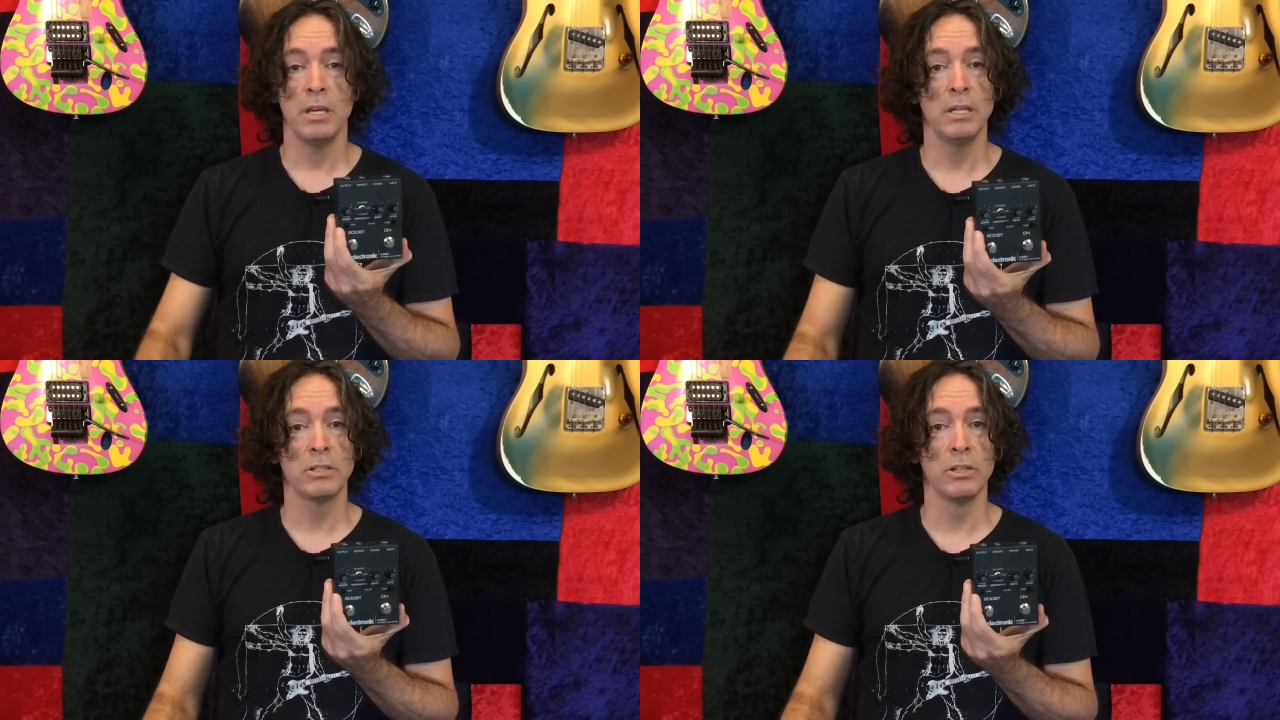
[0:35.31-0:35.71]

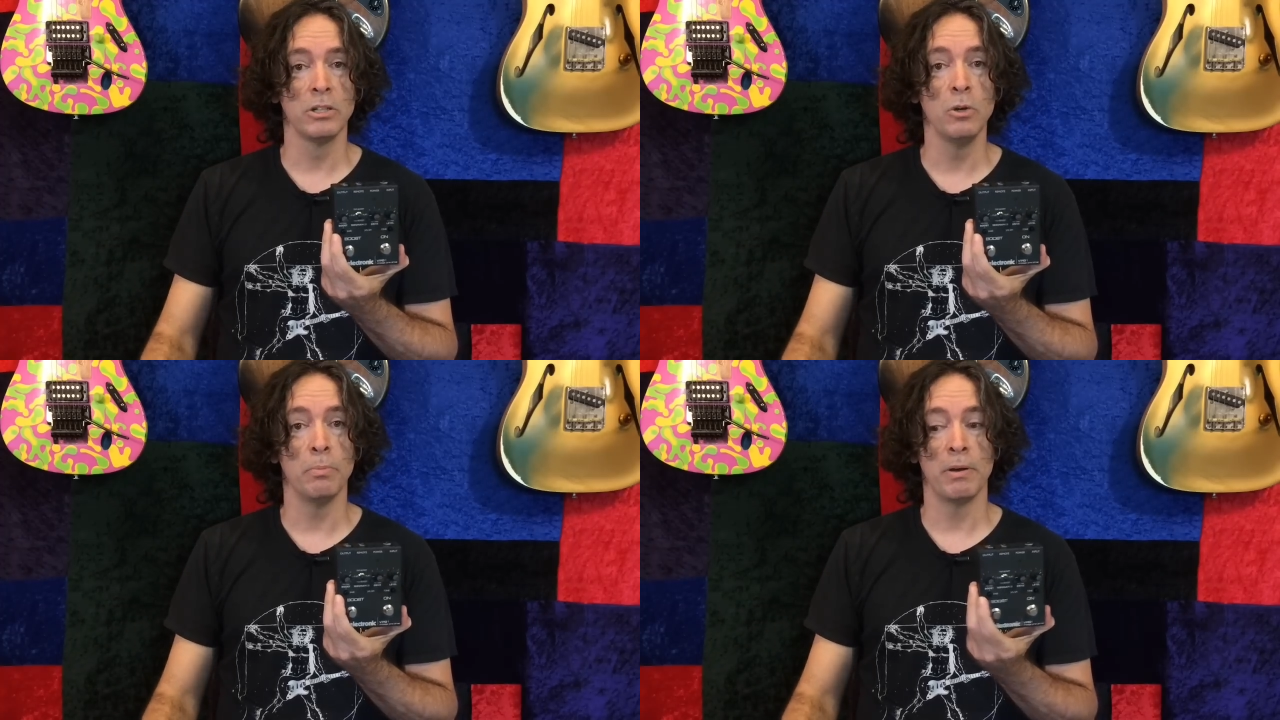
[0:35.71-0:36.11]
into the
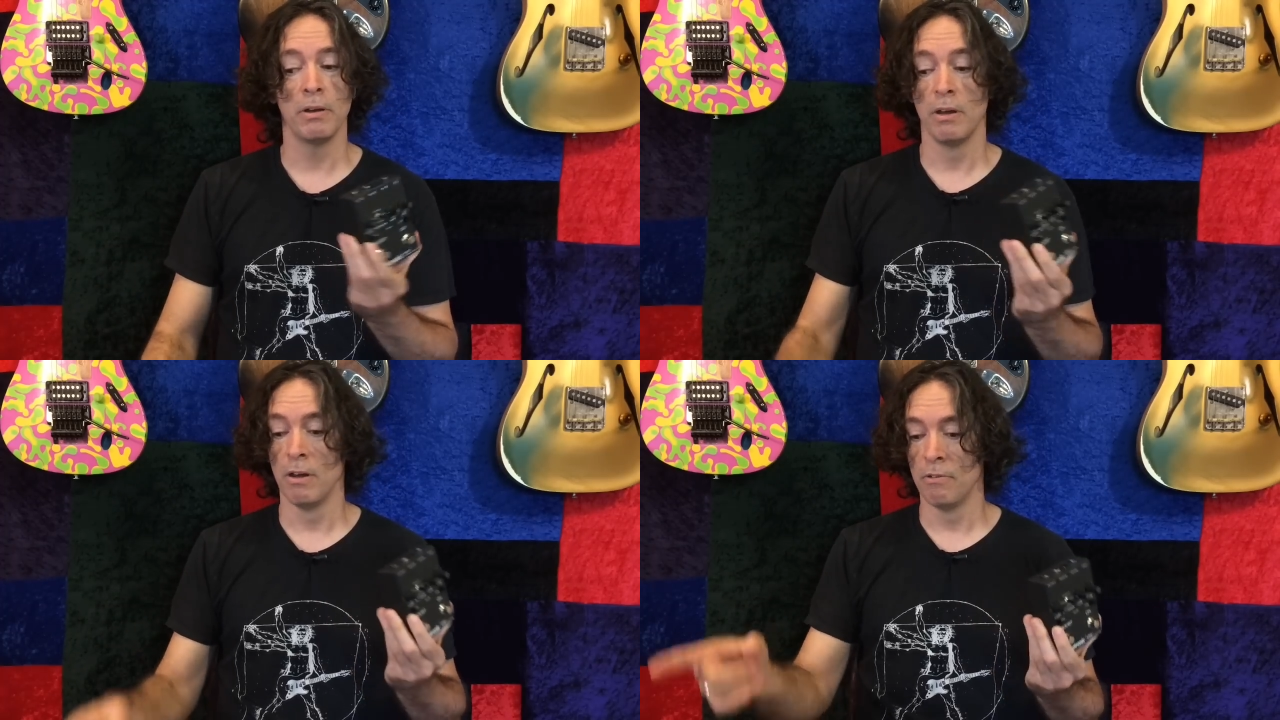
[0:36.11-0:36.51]
loop
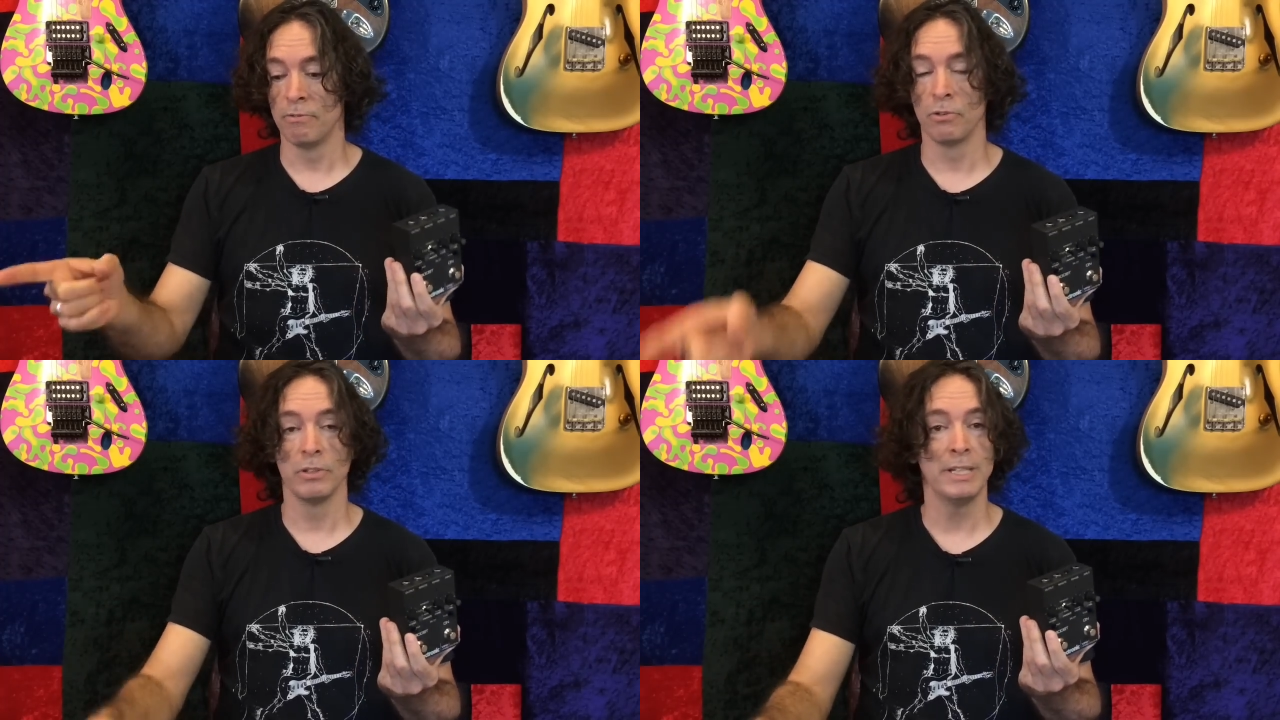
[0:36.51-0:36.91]

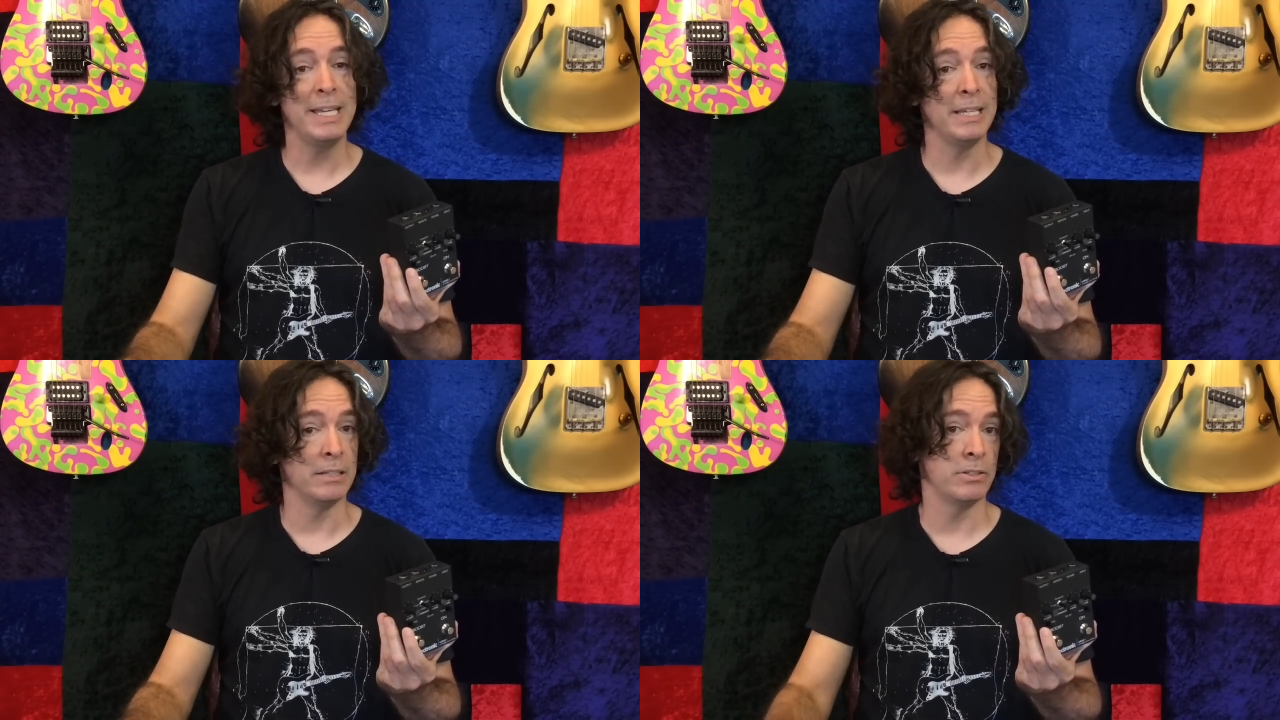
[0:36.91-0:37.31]
for
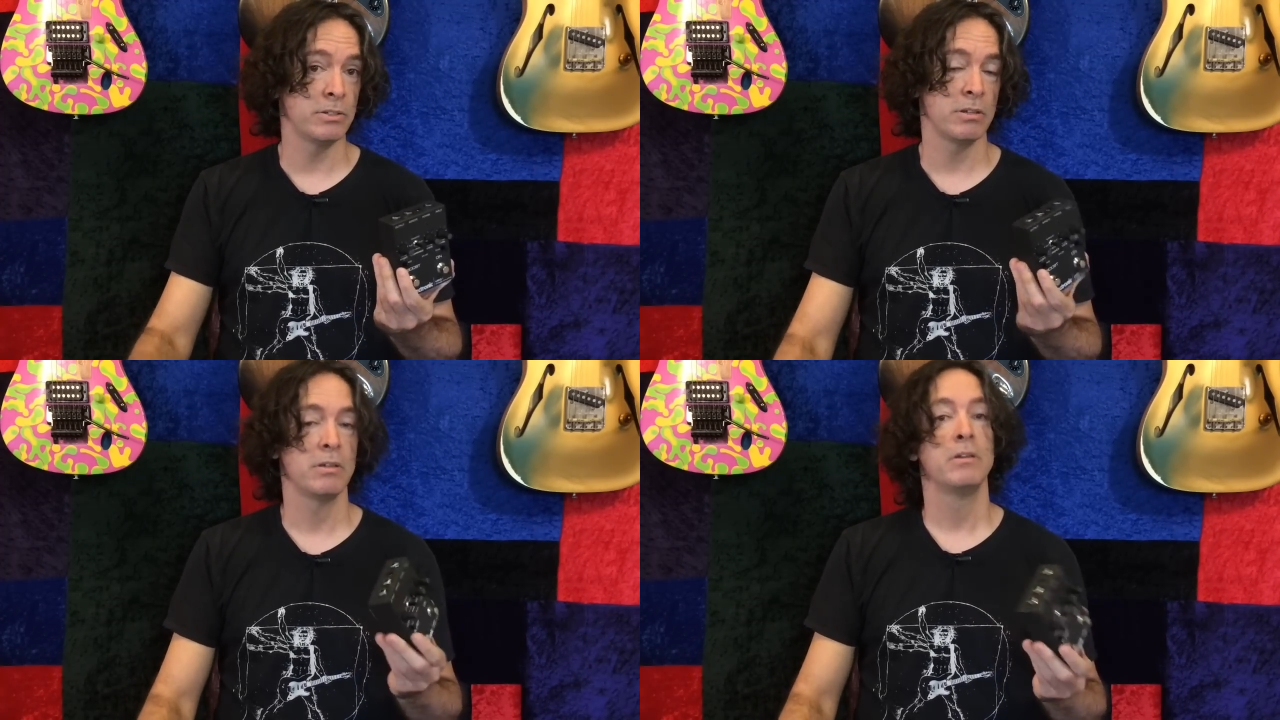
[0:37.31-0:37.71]
leads